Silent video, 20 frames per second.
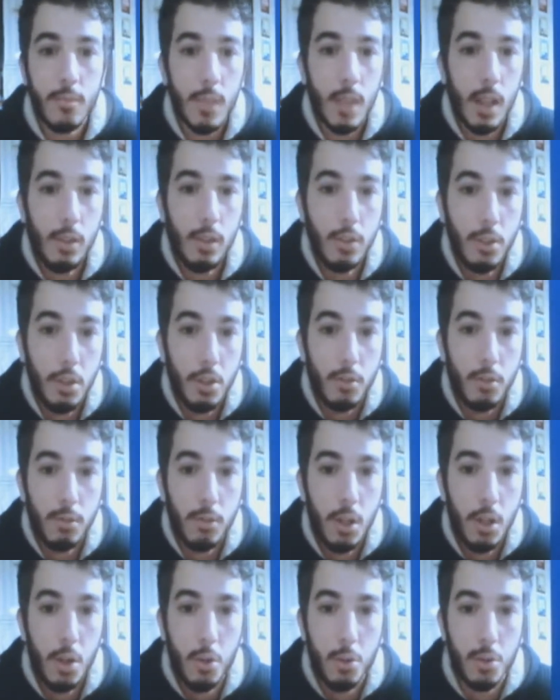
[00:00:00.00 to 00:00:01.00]
you know,
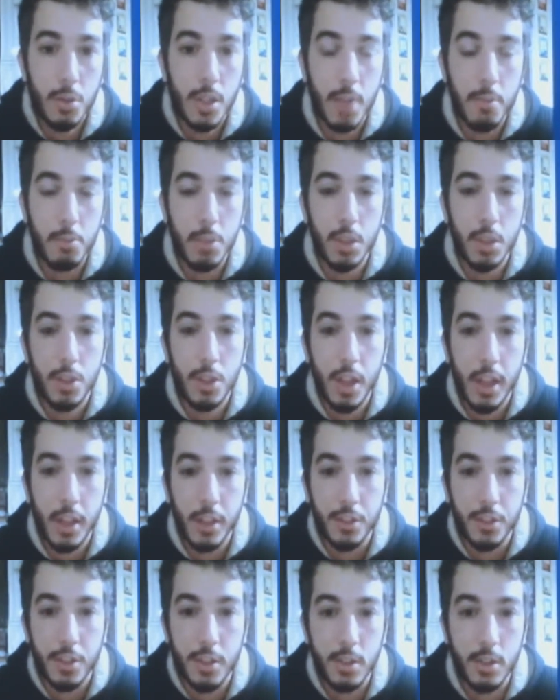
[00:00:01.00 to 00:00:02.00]
laws can be
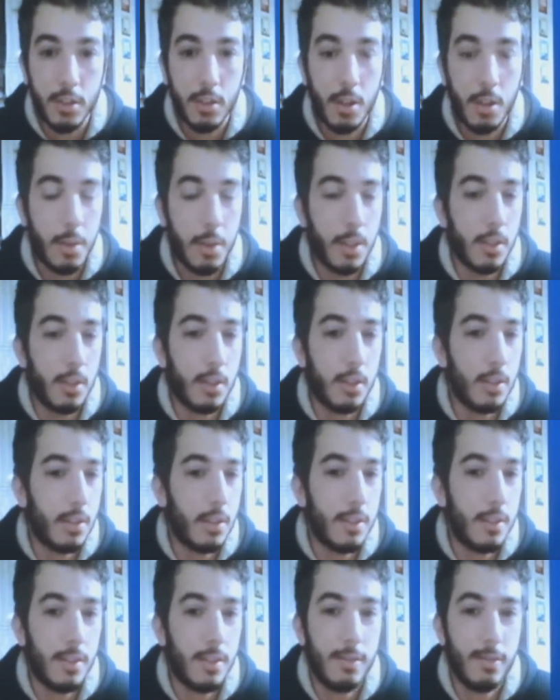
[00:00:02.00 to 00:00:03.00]
changed. I mean,
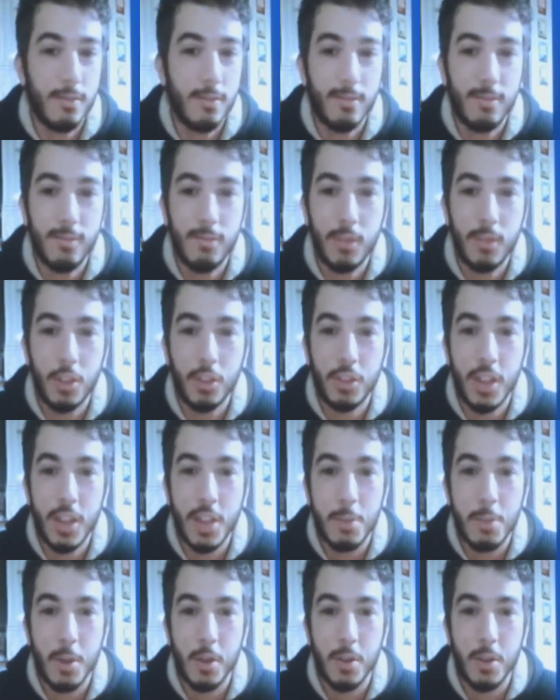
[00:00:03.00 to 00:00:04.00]
not
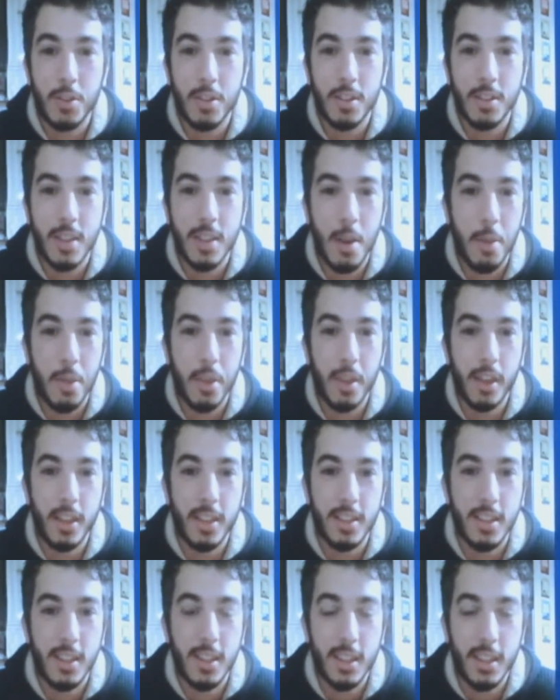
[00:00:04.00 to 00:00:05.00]
just because something
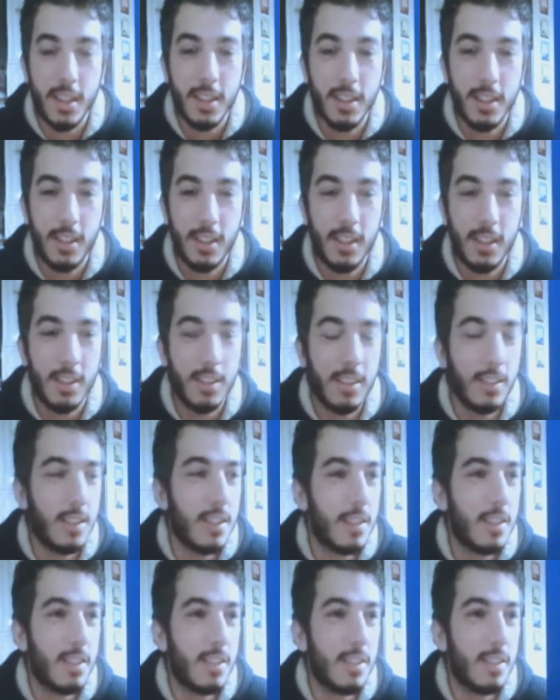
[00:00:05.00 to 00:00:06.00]
is legal, it
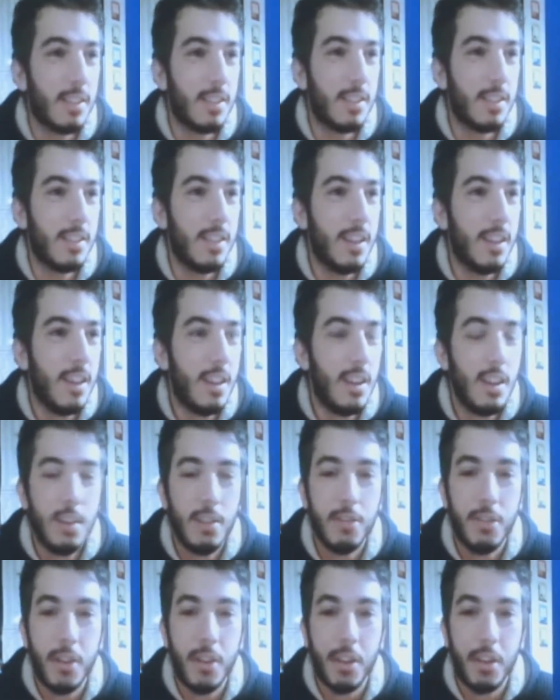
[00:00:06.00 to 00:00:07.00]
is
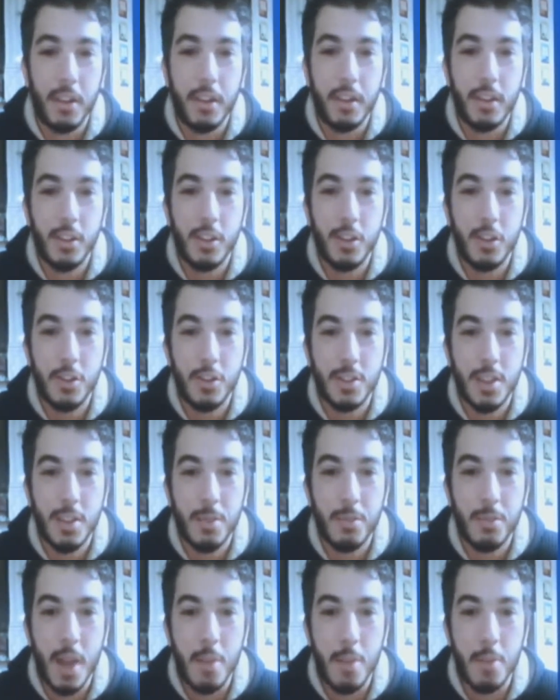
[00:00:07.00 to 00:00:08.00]
fair. You know,
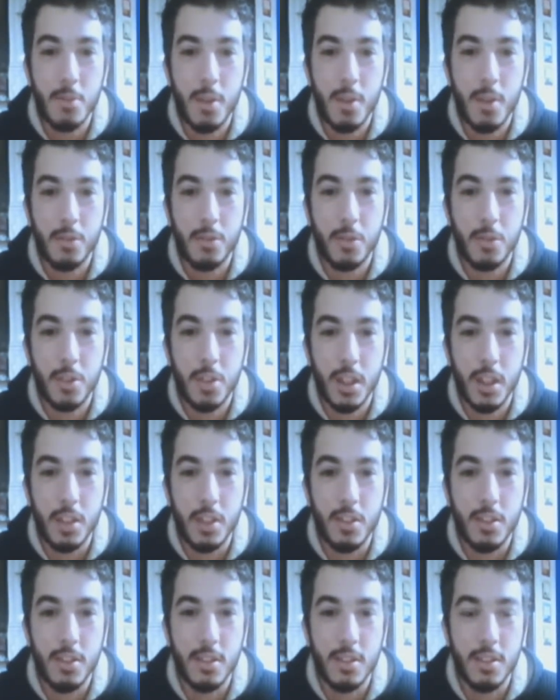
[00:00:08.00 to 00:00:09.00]
sometimes you have to
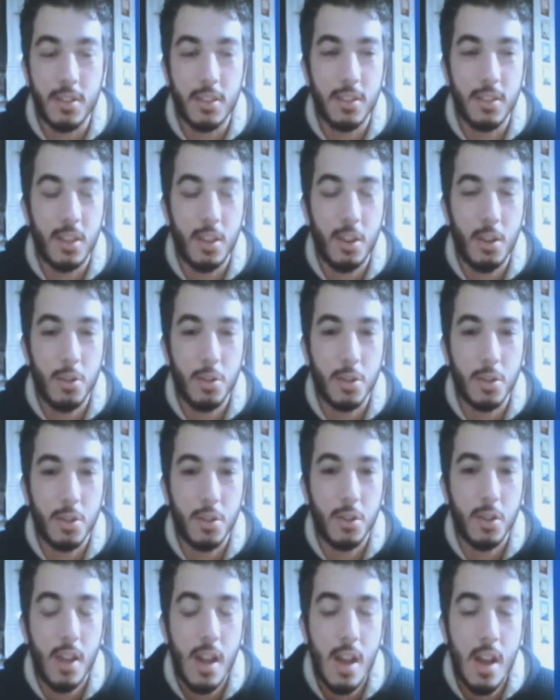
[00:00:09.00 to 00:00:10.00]
change the laws.
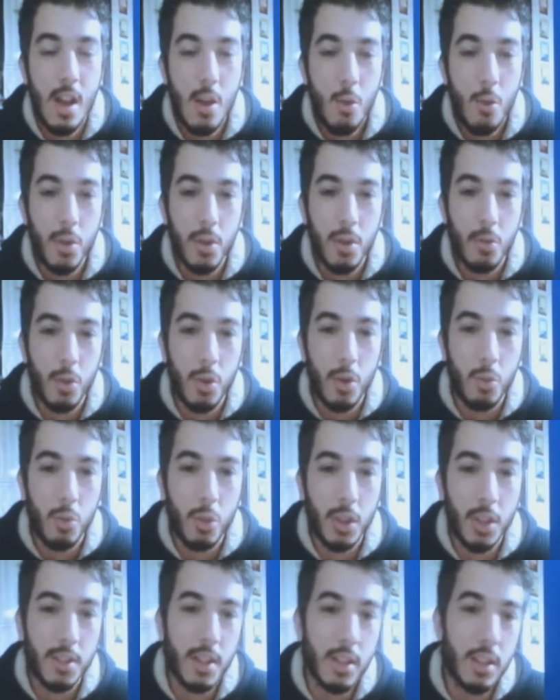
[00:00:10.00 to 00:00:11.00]
So
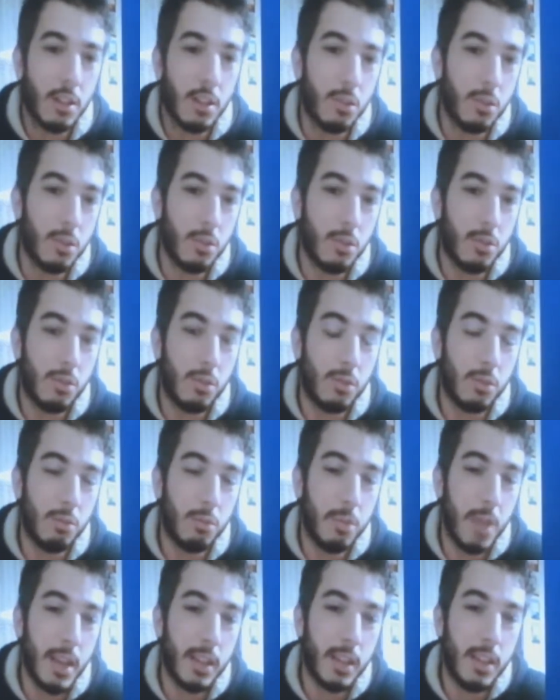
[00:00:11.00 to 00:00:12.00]
we decided to
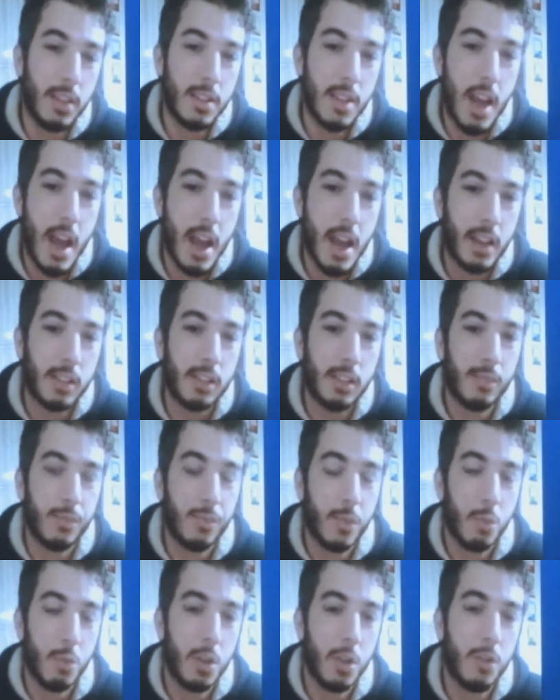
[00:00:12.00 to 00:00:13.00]
make this act.
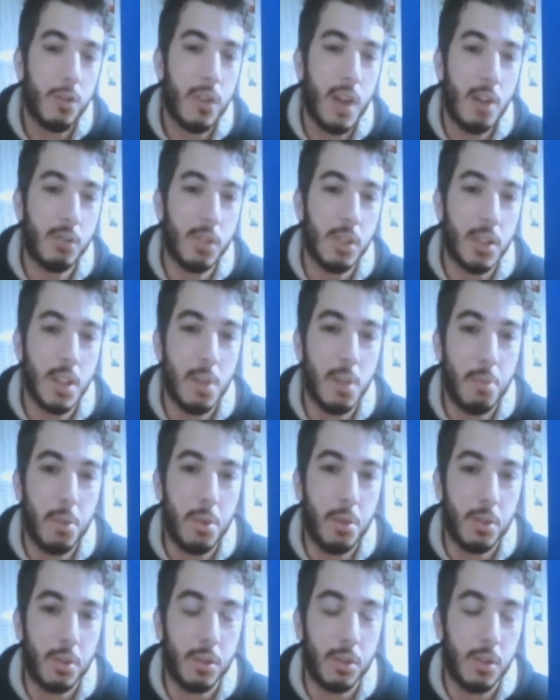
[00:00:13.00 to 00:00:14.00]
We found the
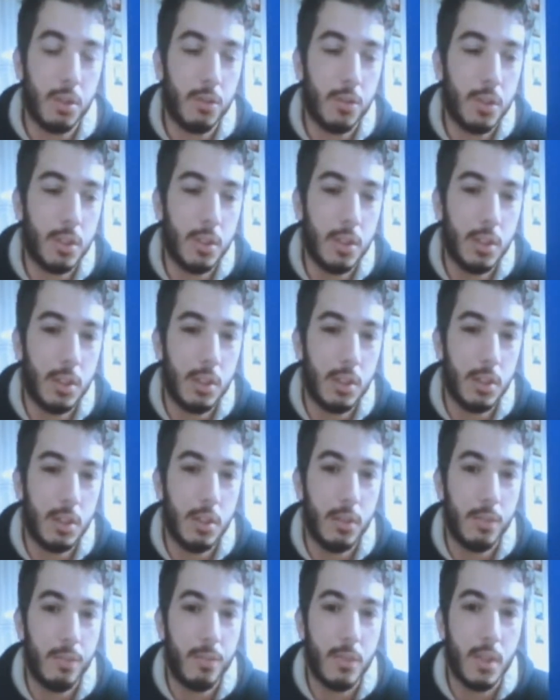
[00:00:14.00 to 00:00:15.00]
support
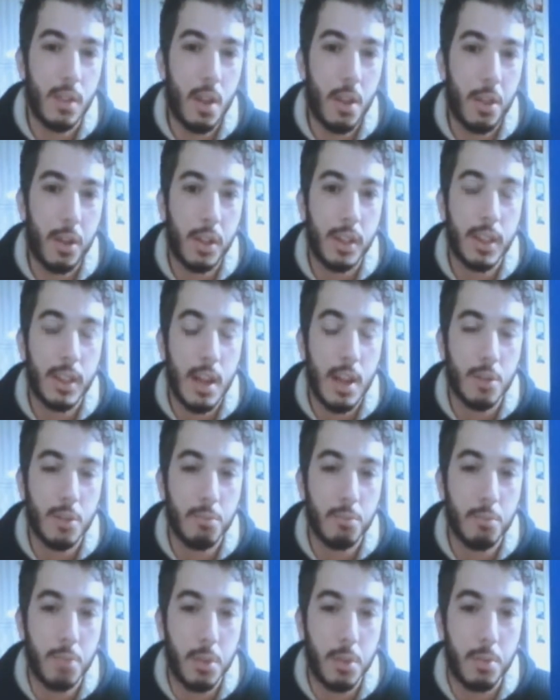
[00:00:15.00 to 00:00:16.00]
of
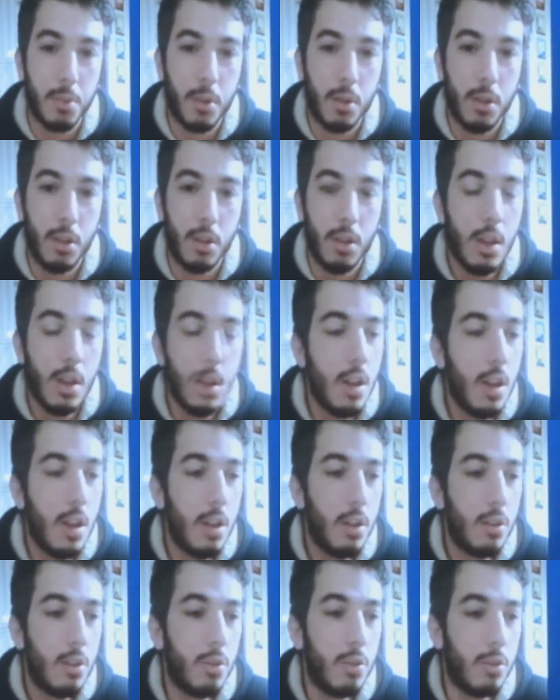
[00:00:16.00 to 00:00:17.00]
3,000 people
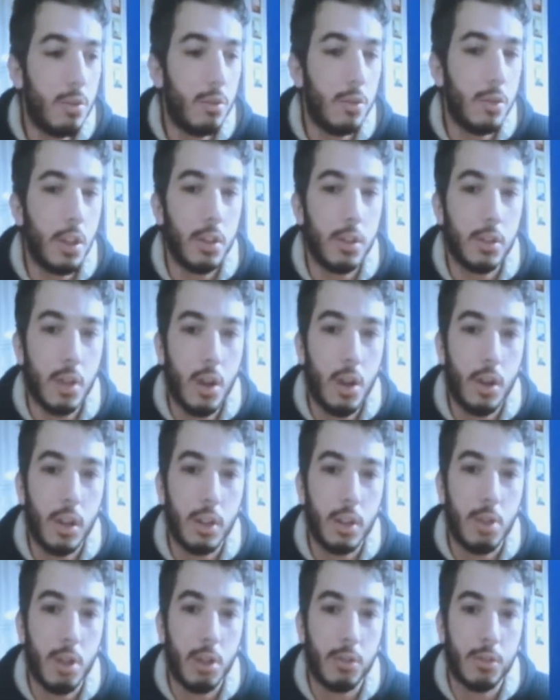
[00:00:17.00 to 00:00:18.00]
who not only
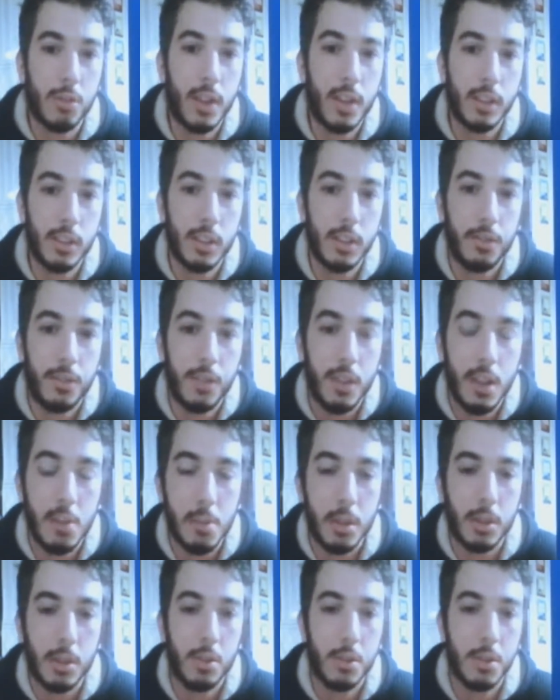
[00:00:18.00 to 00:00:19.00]
crowdfunded the film,
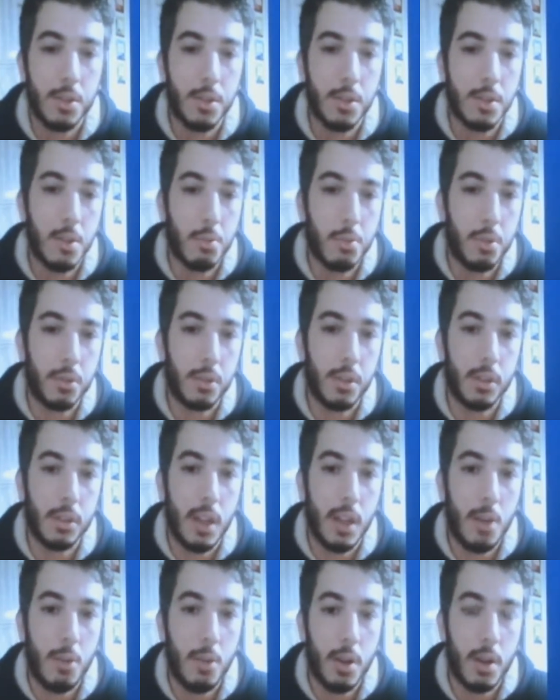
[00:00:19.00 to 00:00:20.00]
but also supported
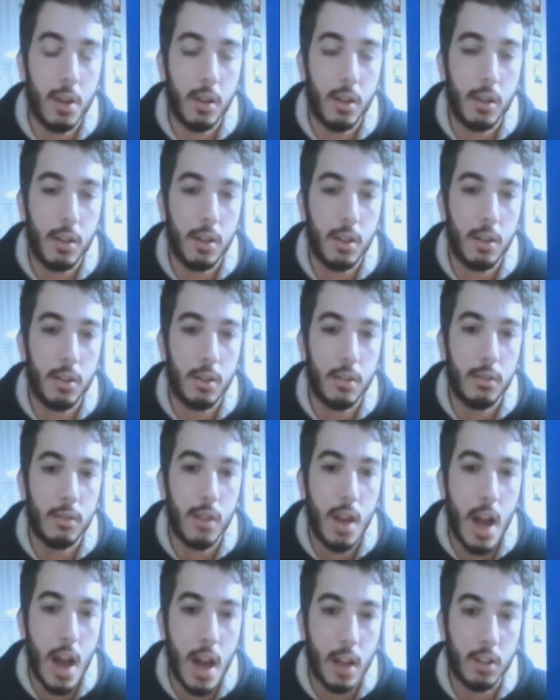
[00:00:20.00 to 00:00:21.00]
our
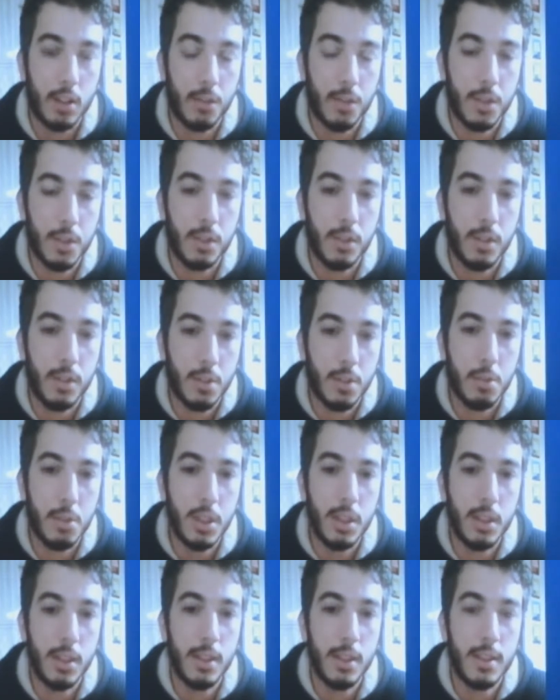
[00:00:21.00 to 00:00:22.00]
act of
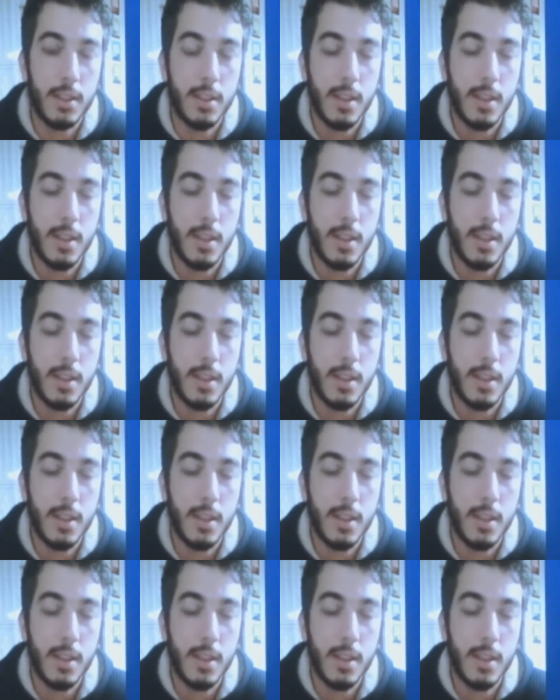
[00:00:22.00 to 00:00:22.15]
disobedience.